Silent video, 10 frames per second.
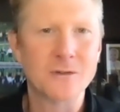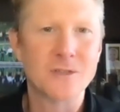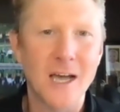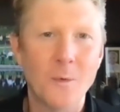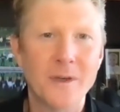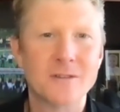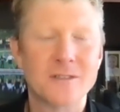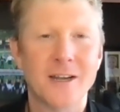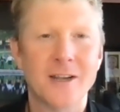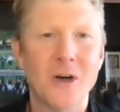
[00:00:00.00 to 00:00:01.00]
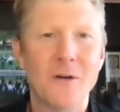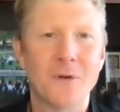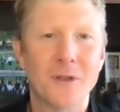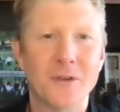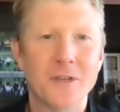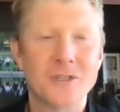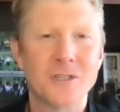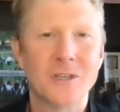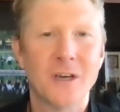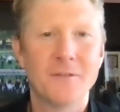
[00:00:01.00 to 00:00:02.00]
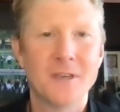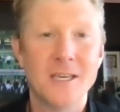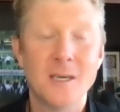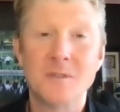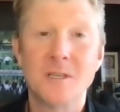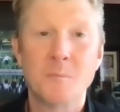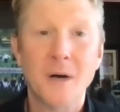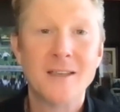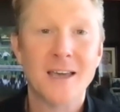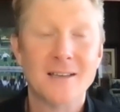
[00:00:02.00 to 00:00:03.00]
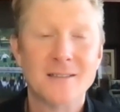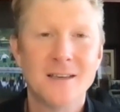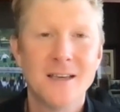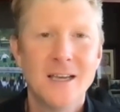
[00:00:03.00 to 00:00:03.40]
Scott Weeder, signing off for another edition of the EM Stud podcast.